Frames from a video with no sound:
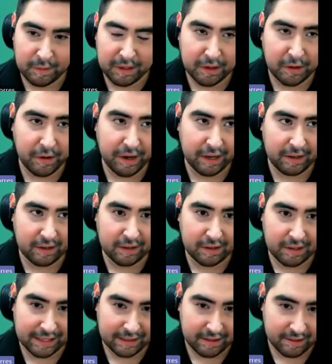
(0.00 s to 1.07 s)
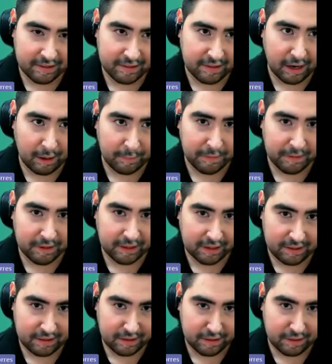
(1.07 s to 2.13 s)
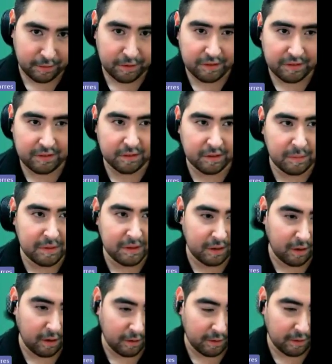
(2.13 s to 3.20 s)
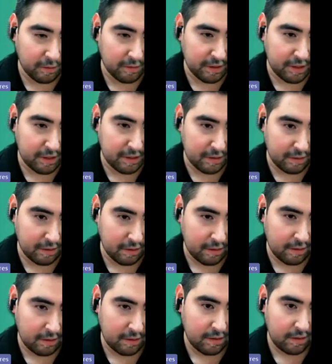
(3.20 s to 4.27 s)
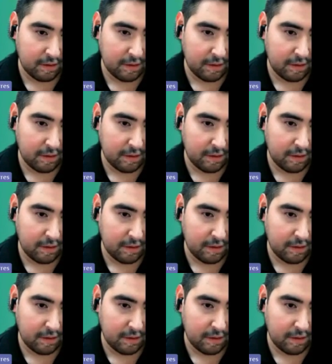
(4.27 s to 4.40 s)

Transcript: I'm going to go ahead and click this topic, and then there should be an article in here.